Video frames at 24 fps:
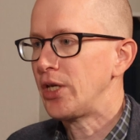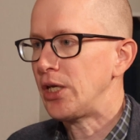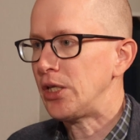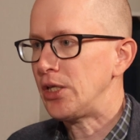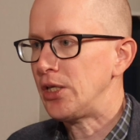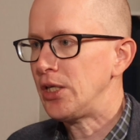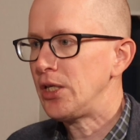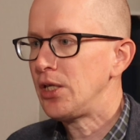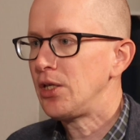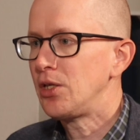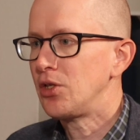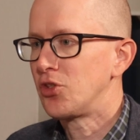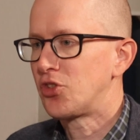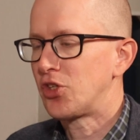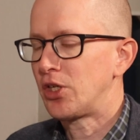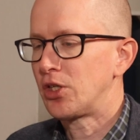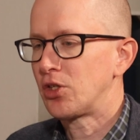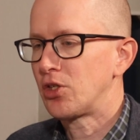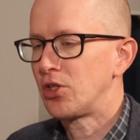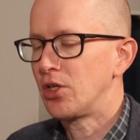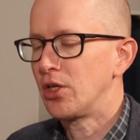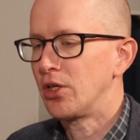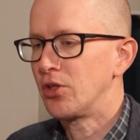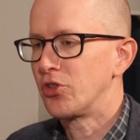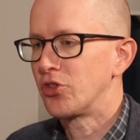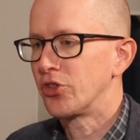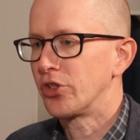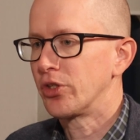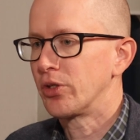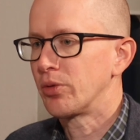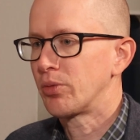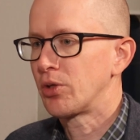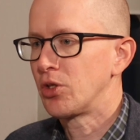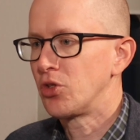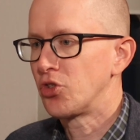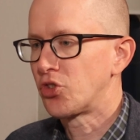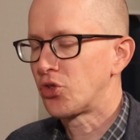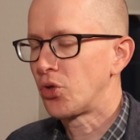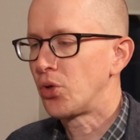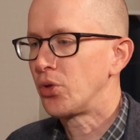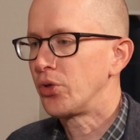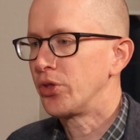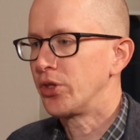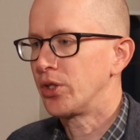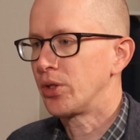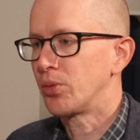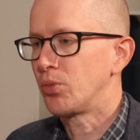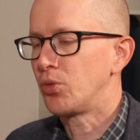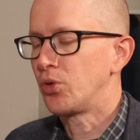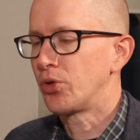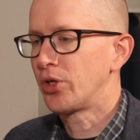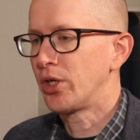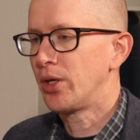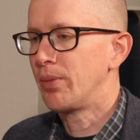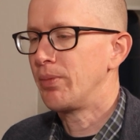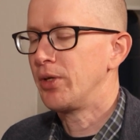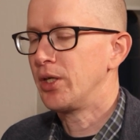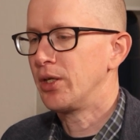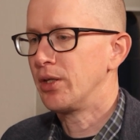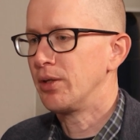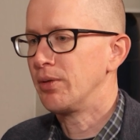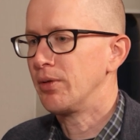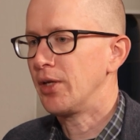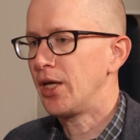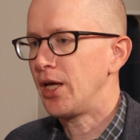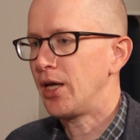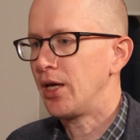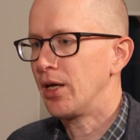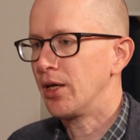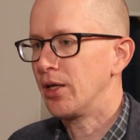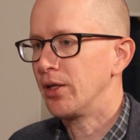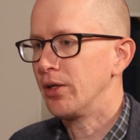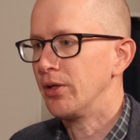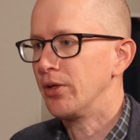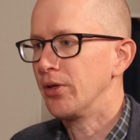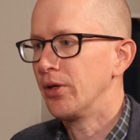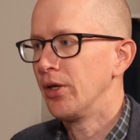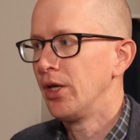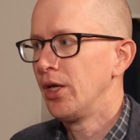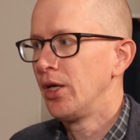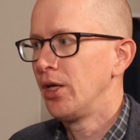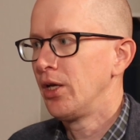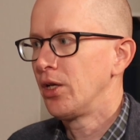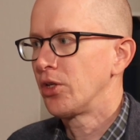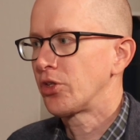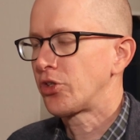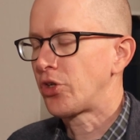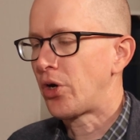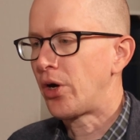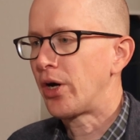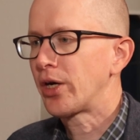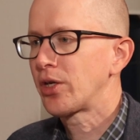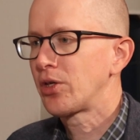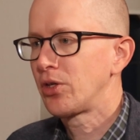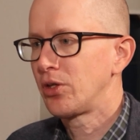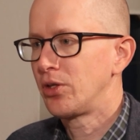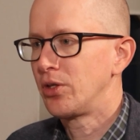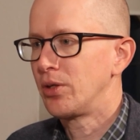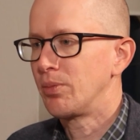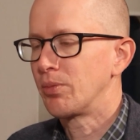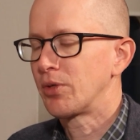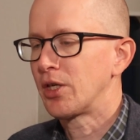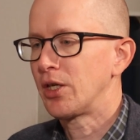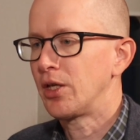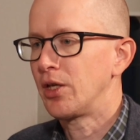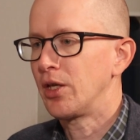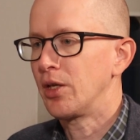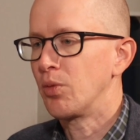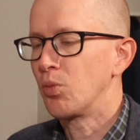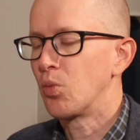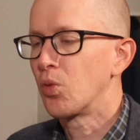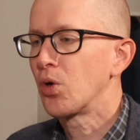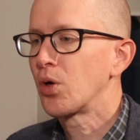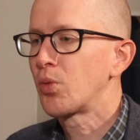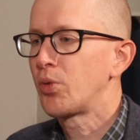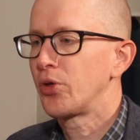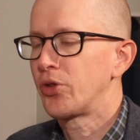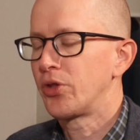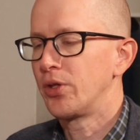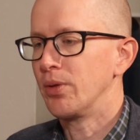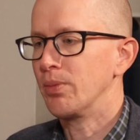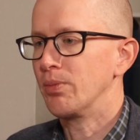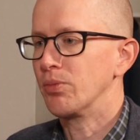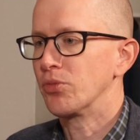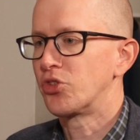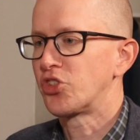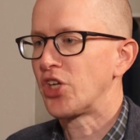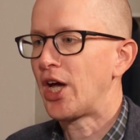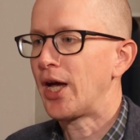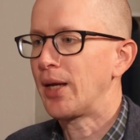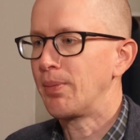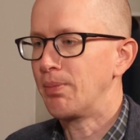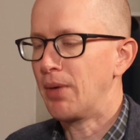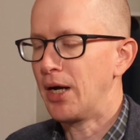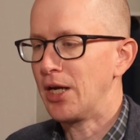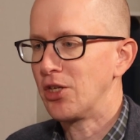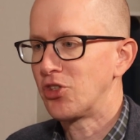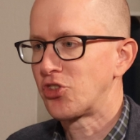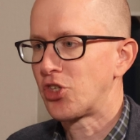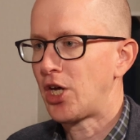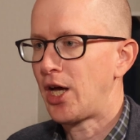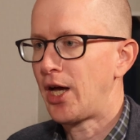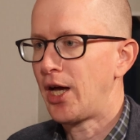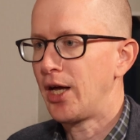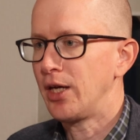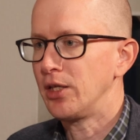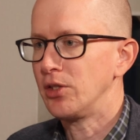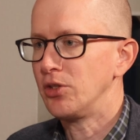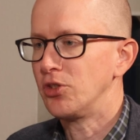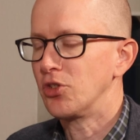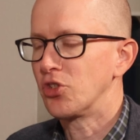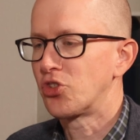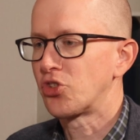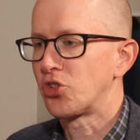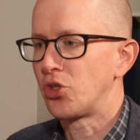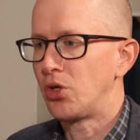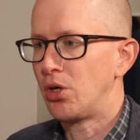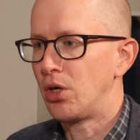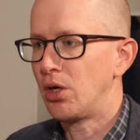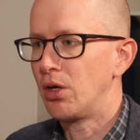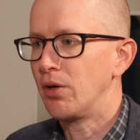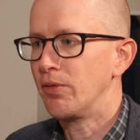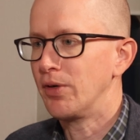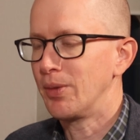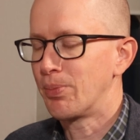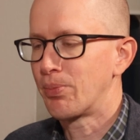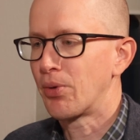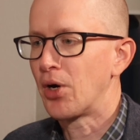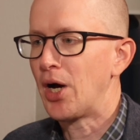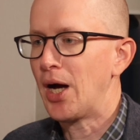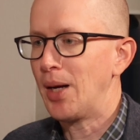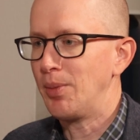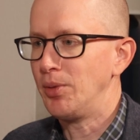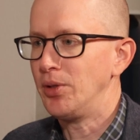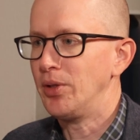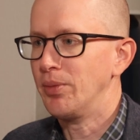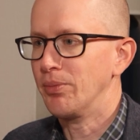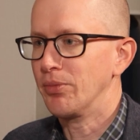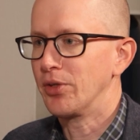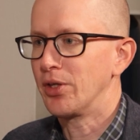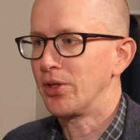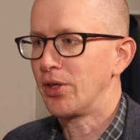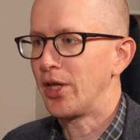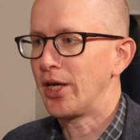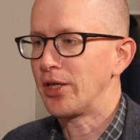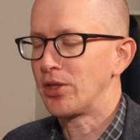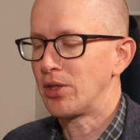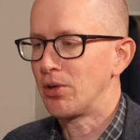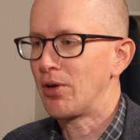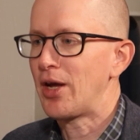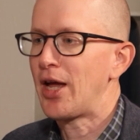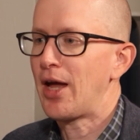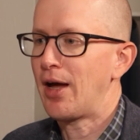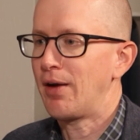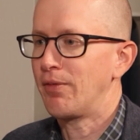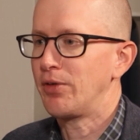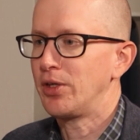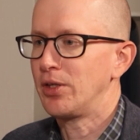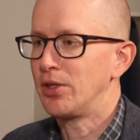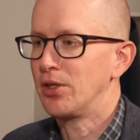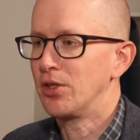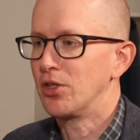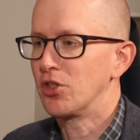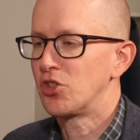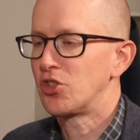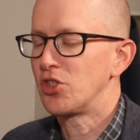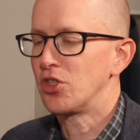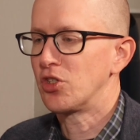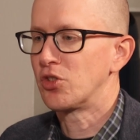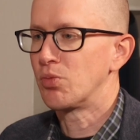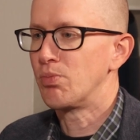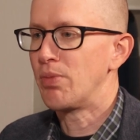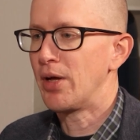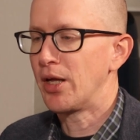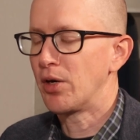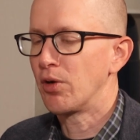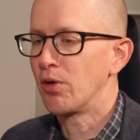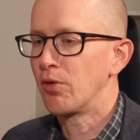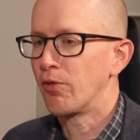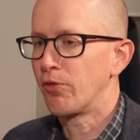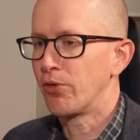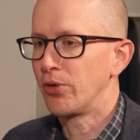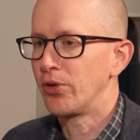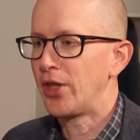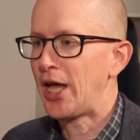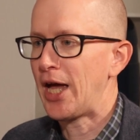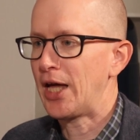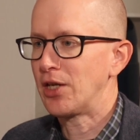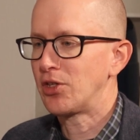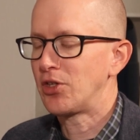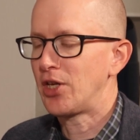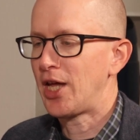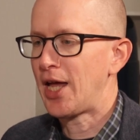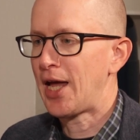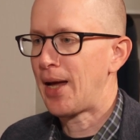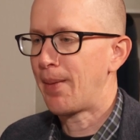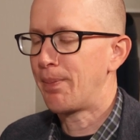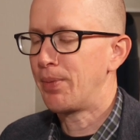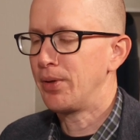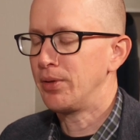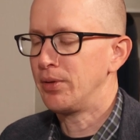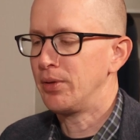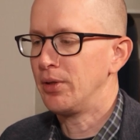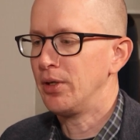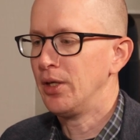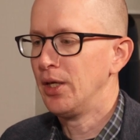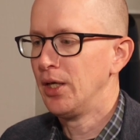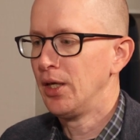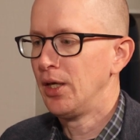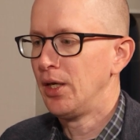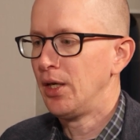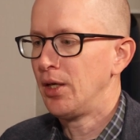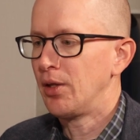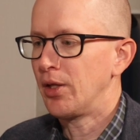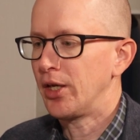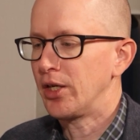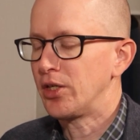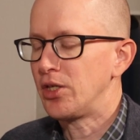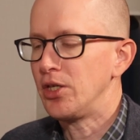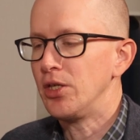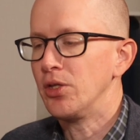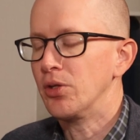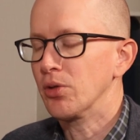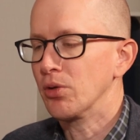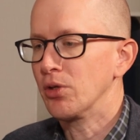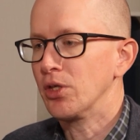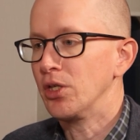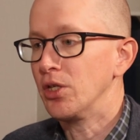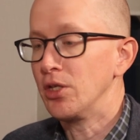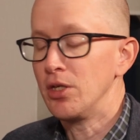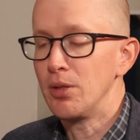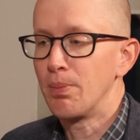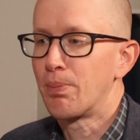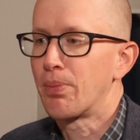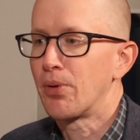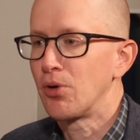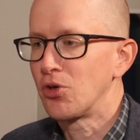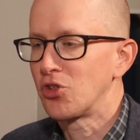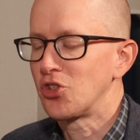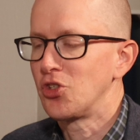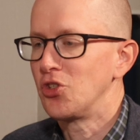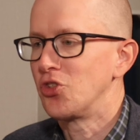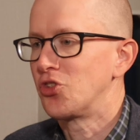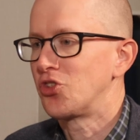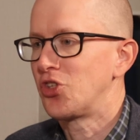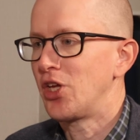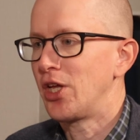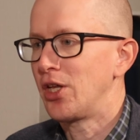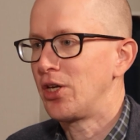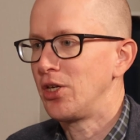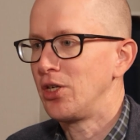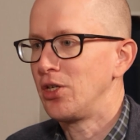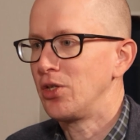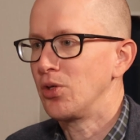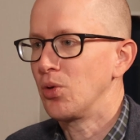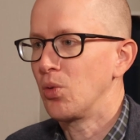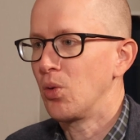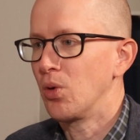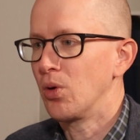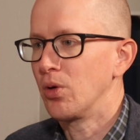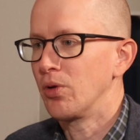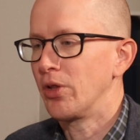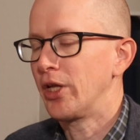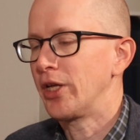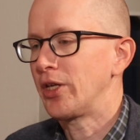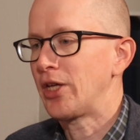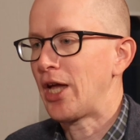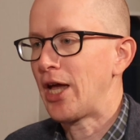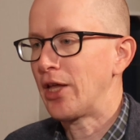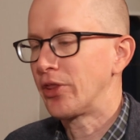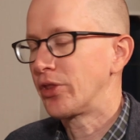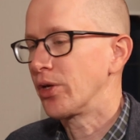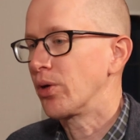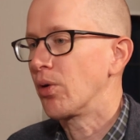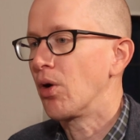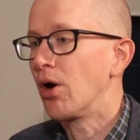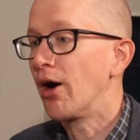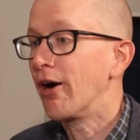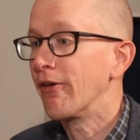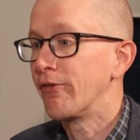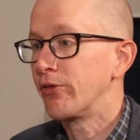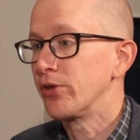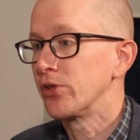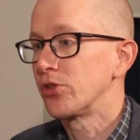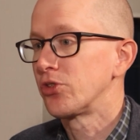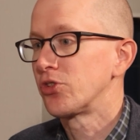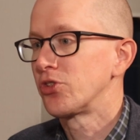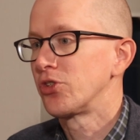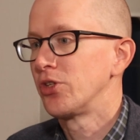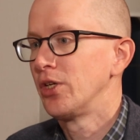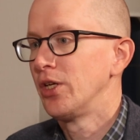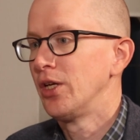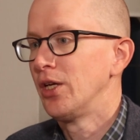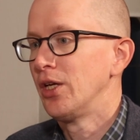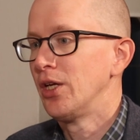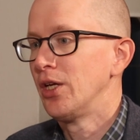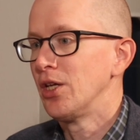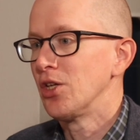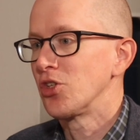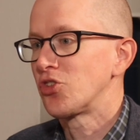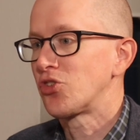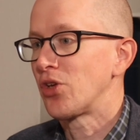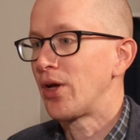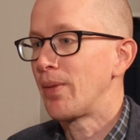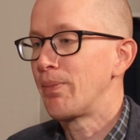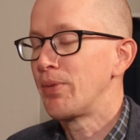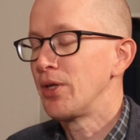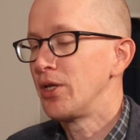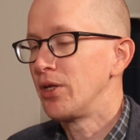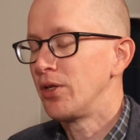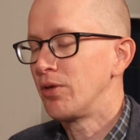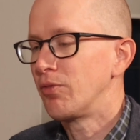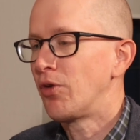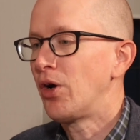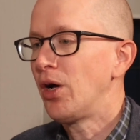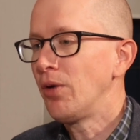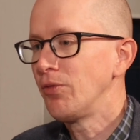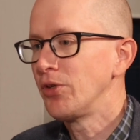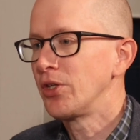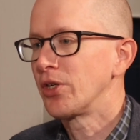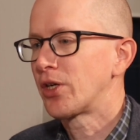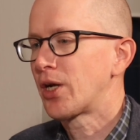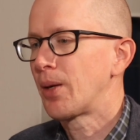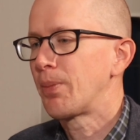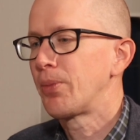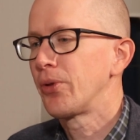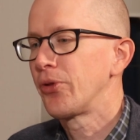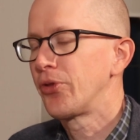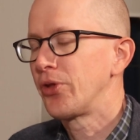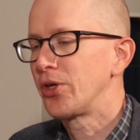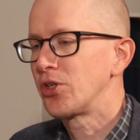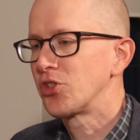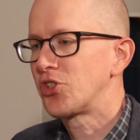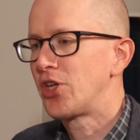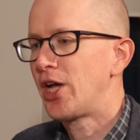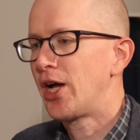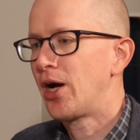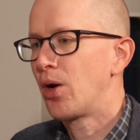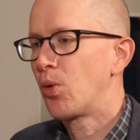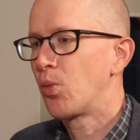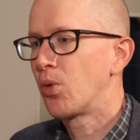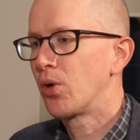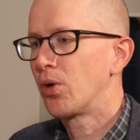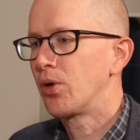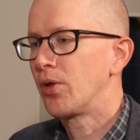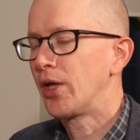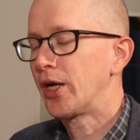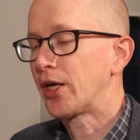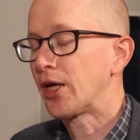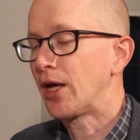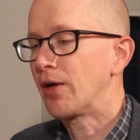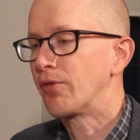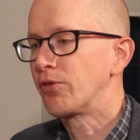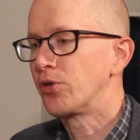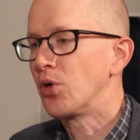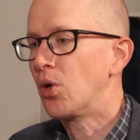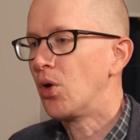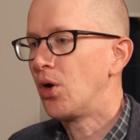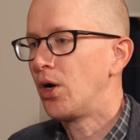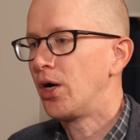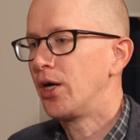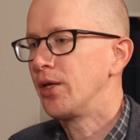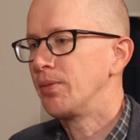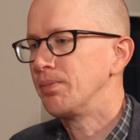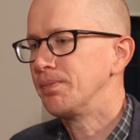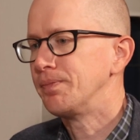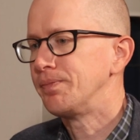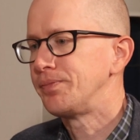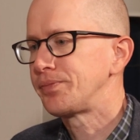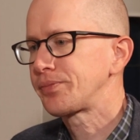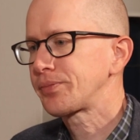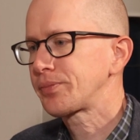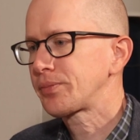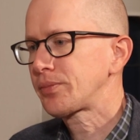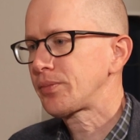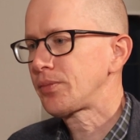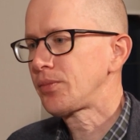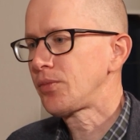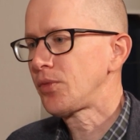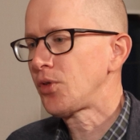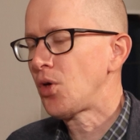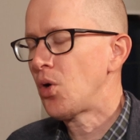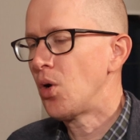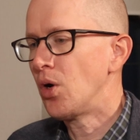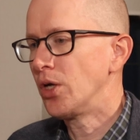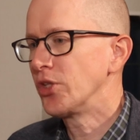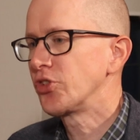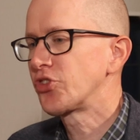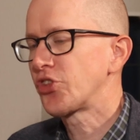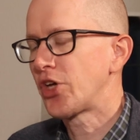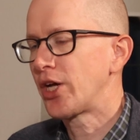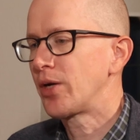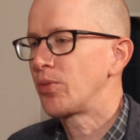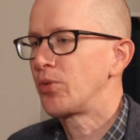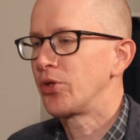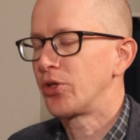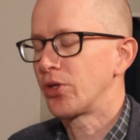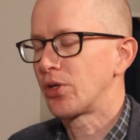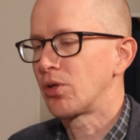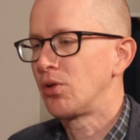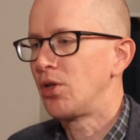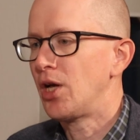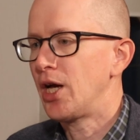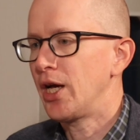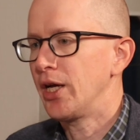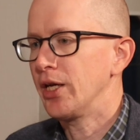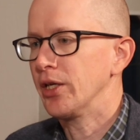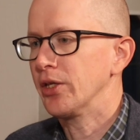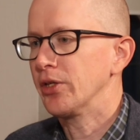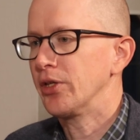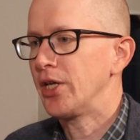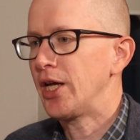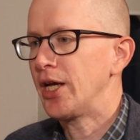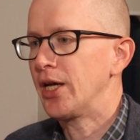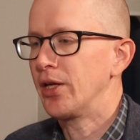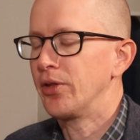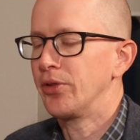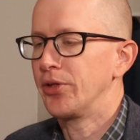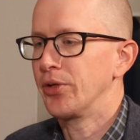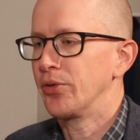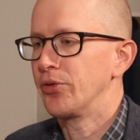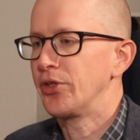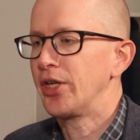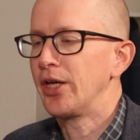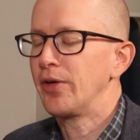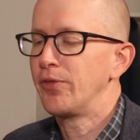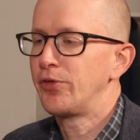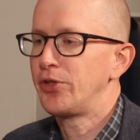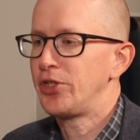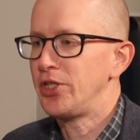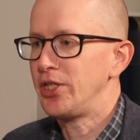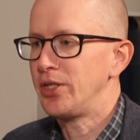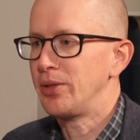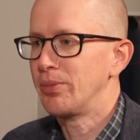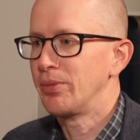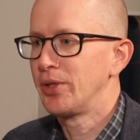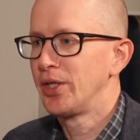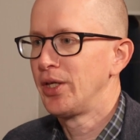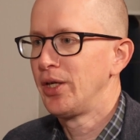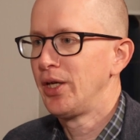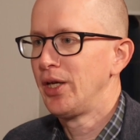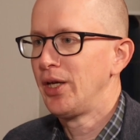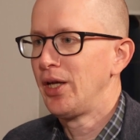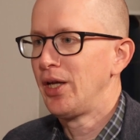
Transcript: they need is as a consultant will come in and talk to them kind of and work with them side by side to solve a problem that like they're having. And it's better for that to happen like either in an in-person setting or like at their office. So I've been involved in a couple of things now where like I've gone on site with a client and their dev team.